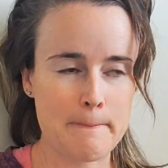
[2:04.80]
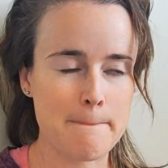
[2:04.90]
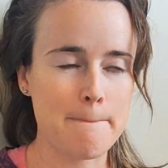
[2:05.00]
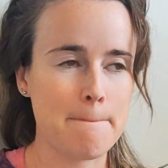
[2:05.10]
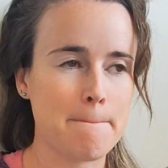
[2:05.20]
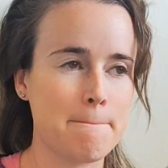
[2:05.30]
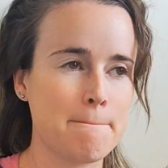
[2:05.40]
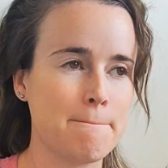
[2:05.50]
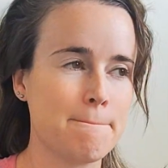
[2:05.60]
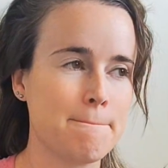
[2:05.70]

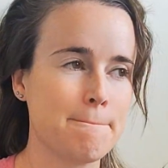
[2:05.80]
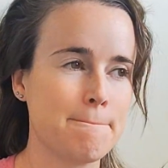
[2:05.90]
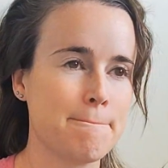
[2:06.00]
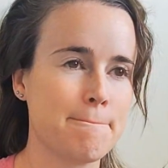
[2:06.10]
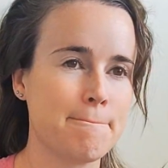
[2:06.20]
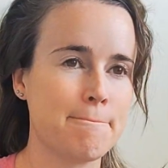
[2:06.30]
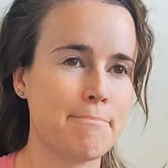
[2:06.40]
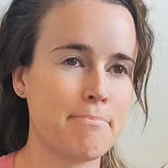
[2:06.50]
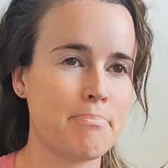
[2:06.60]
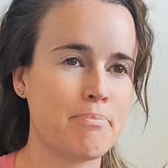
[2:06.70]

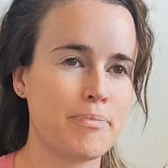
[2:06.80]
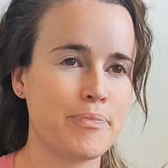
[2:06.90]
No one is speaking in this clip.